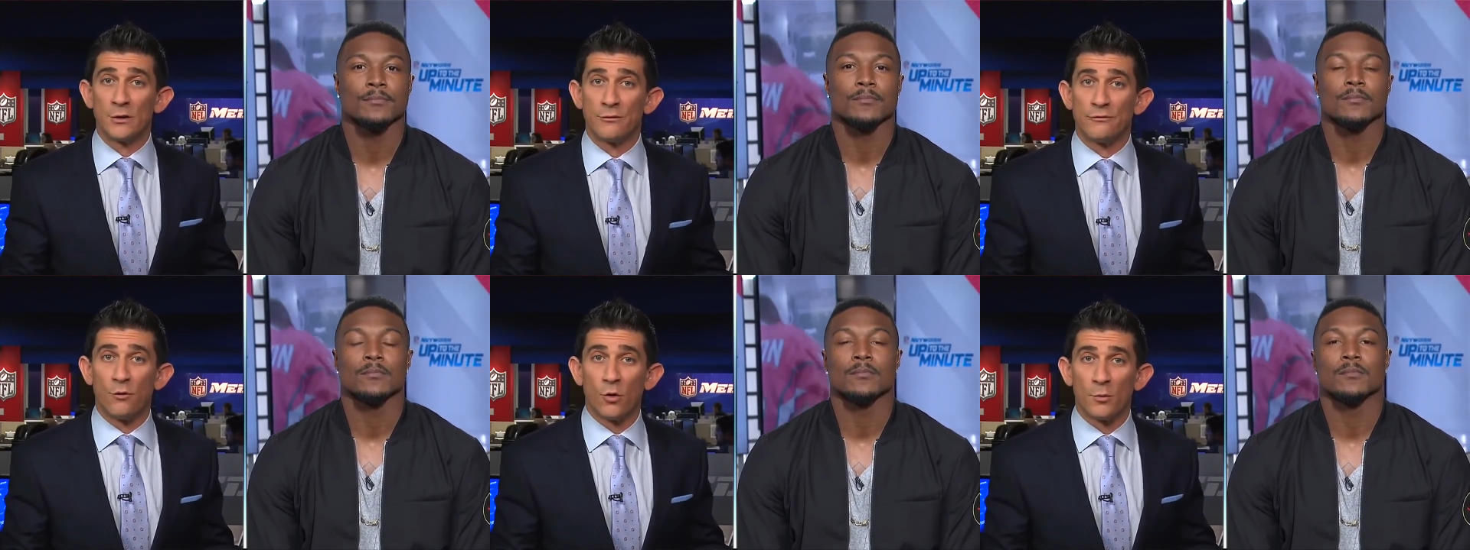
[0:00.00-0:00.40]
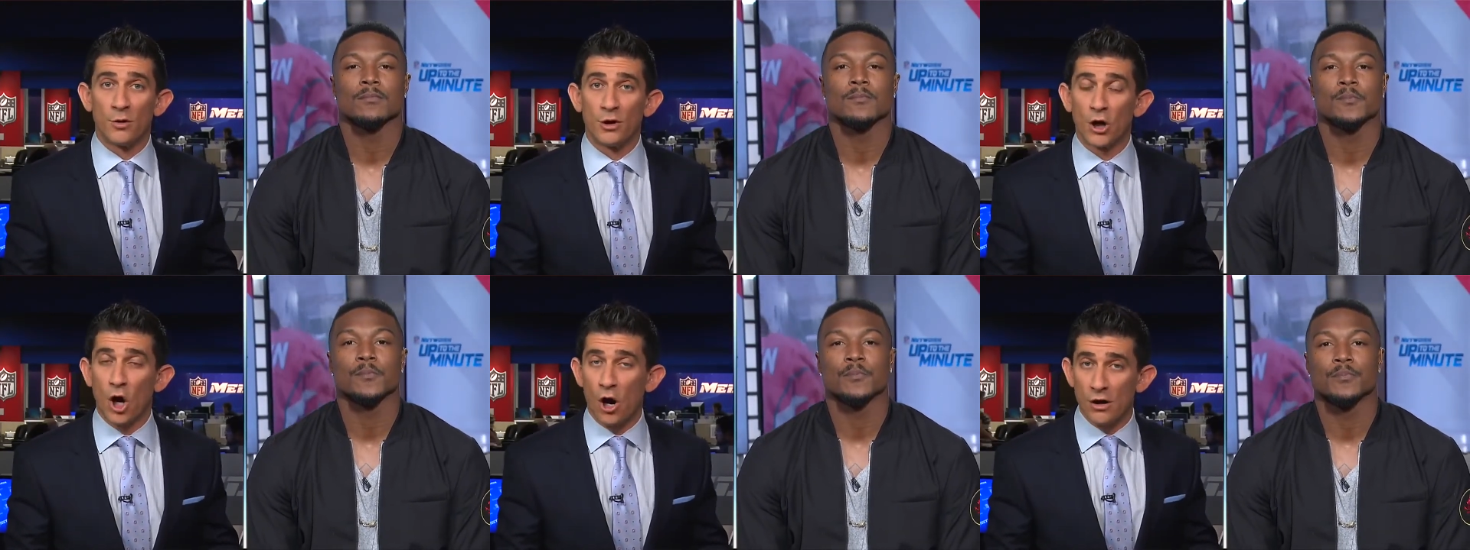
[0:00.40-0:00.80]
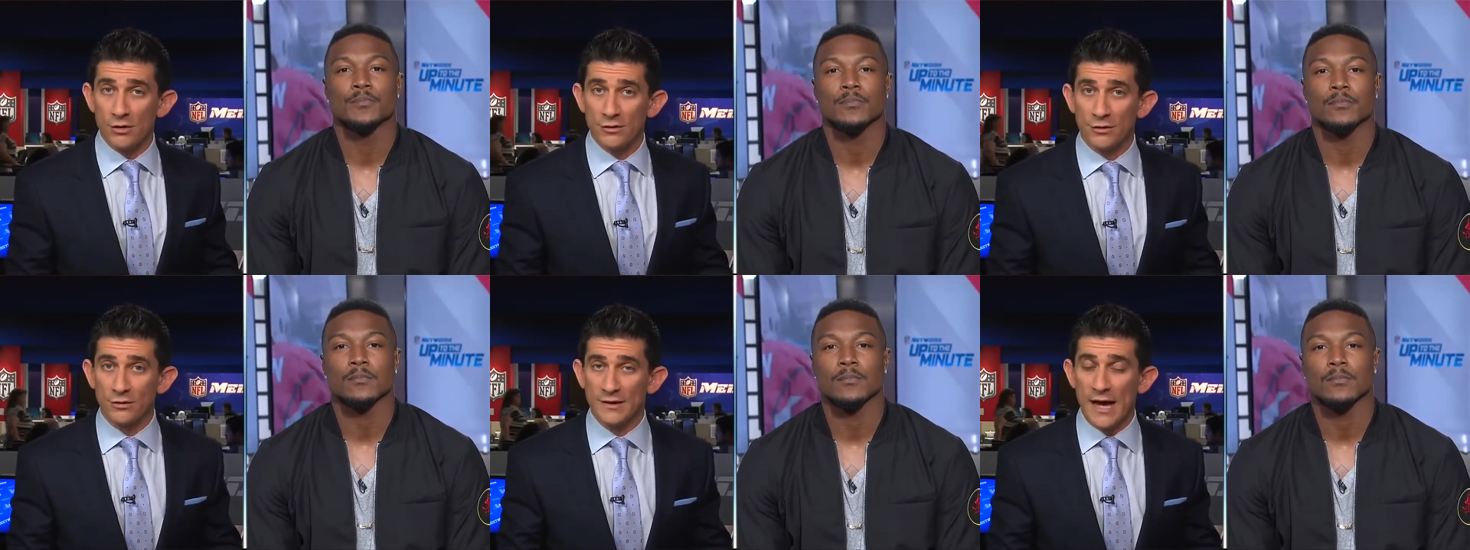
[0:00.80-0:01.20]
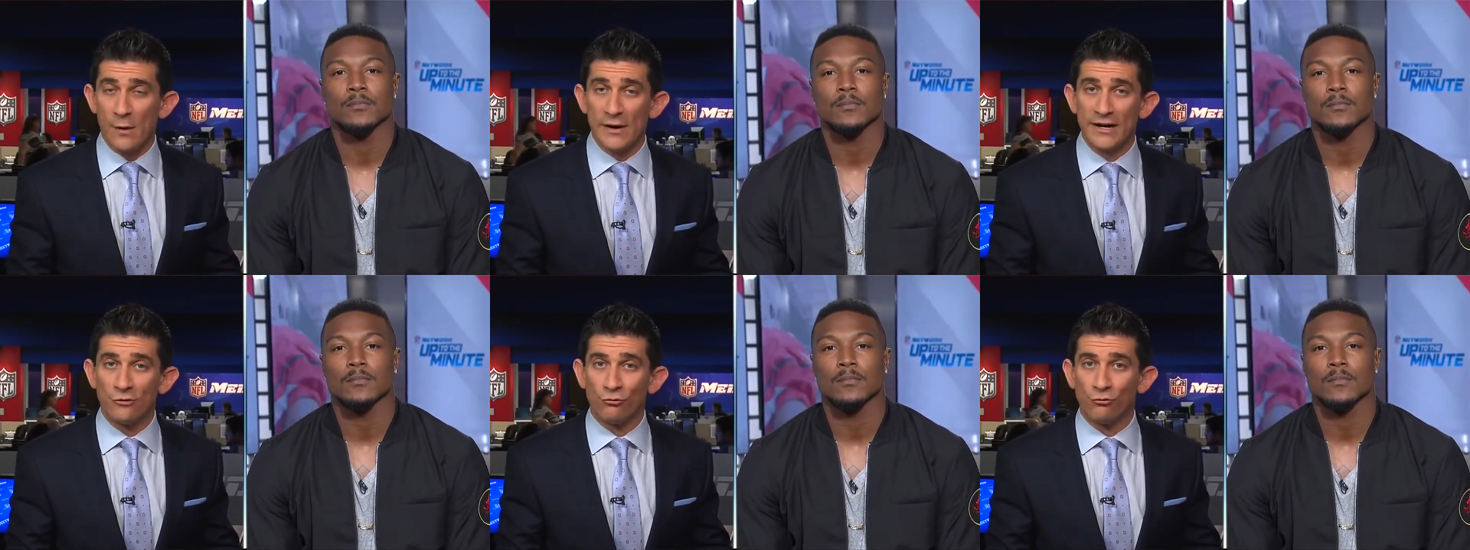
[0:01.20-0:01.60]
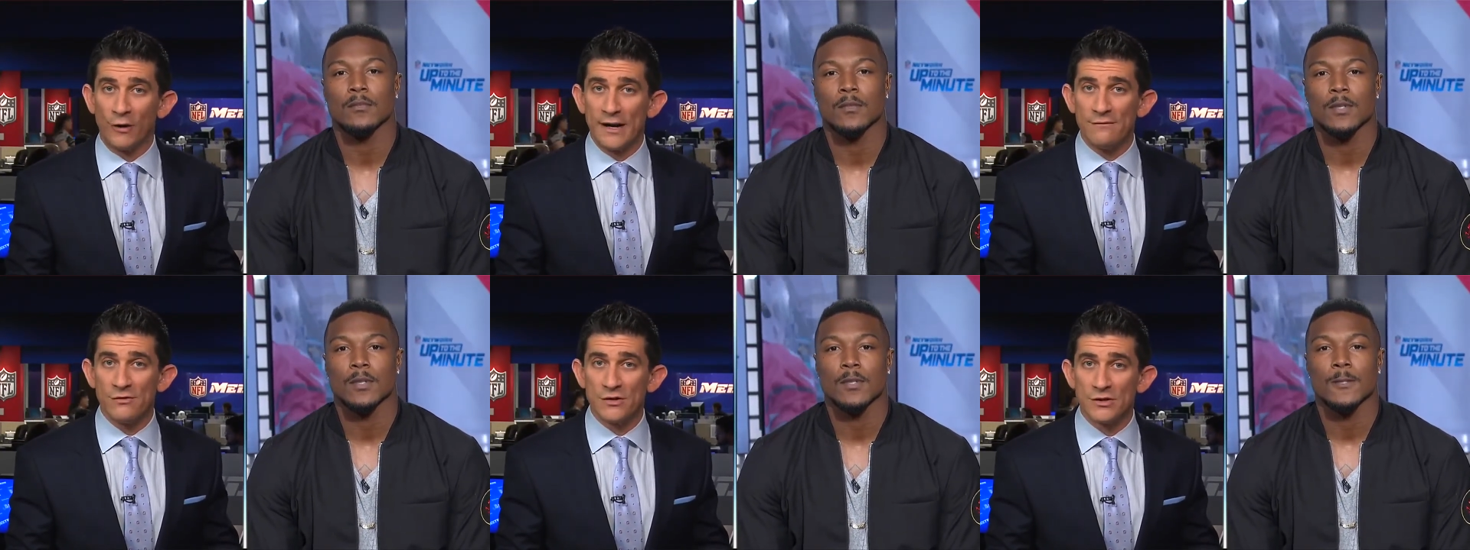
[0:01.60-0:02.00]
Speaker 1: the former Cardinal, now a
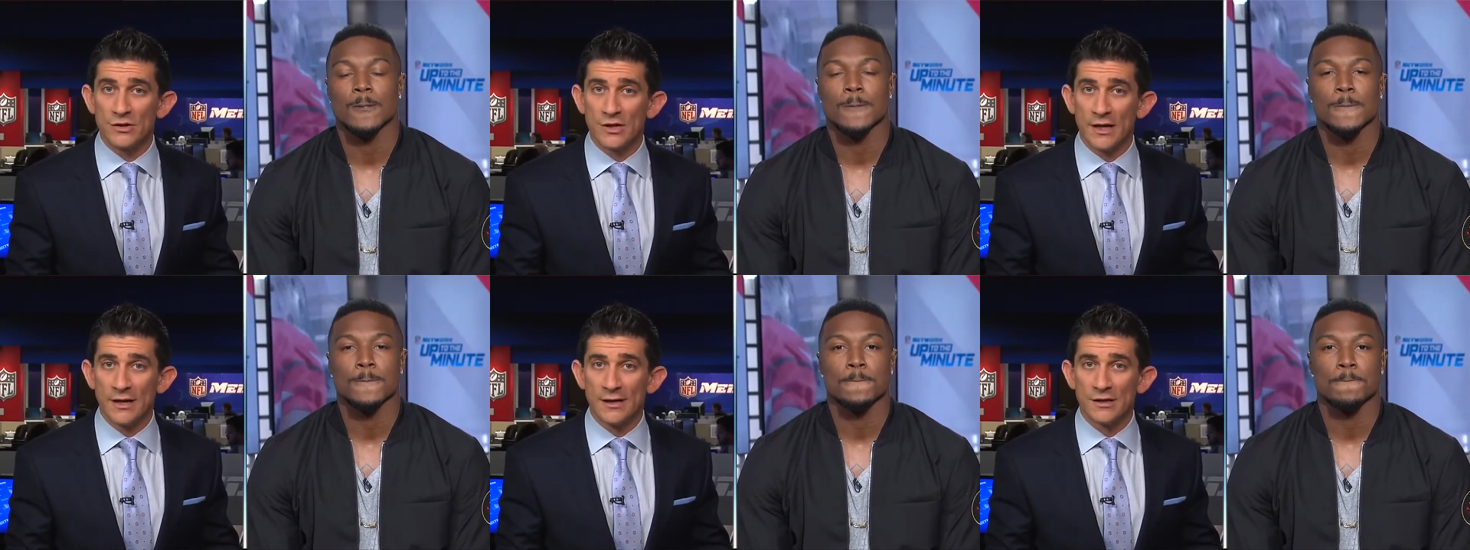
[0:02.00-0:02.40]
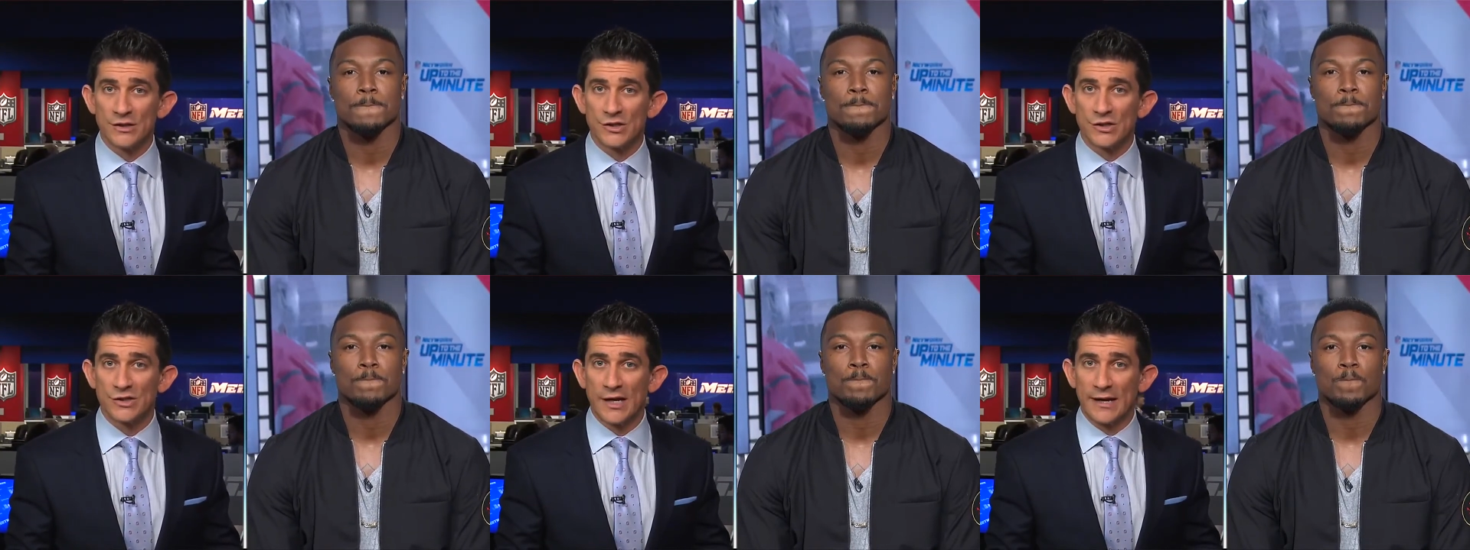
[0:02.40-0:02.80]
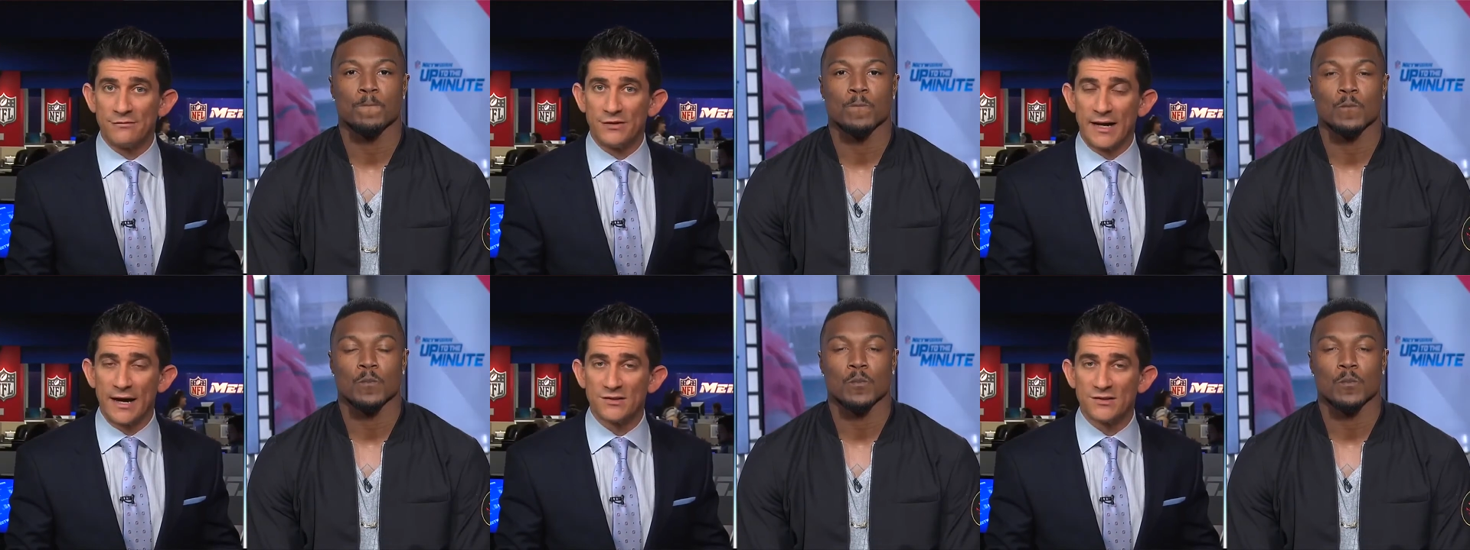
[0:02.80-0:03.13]
Ravens safety.